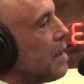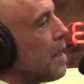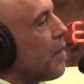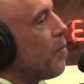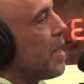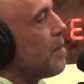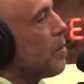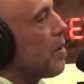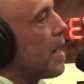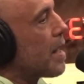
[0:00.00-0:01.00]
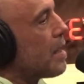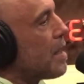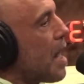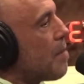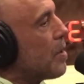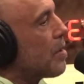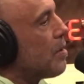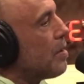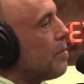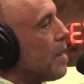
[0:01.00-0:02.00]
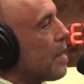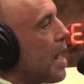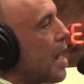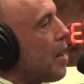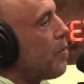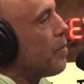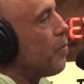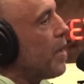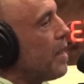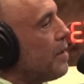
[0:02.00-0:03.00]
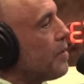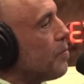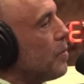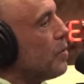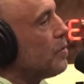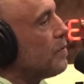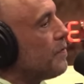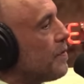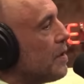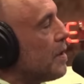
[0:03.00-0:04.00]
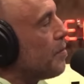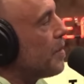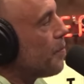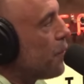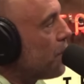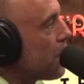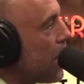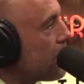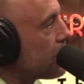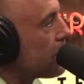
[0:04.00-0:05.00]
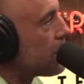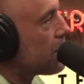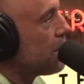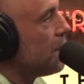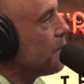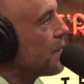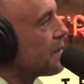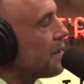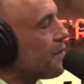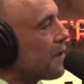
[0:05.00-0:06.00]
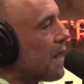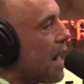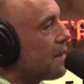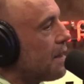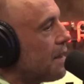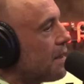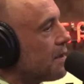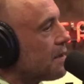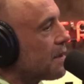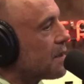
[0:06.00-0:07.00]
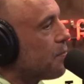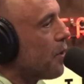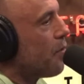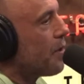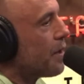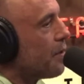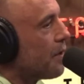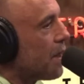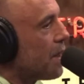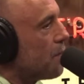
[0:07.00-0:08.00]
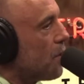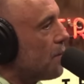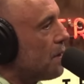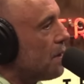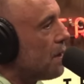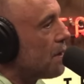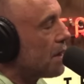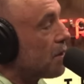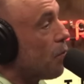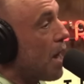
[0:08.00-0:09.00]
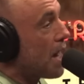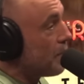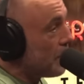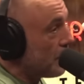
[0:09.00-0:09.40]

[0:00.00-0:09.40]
Got way more economical about how and when to move, but put guys to sleep because they forgot that he could just explode on you at any moment.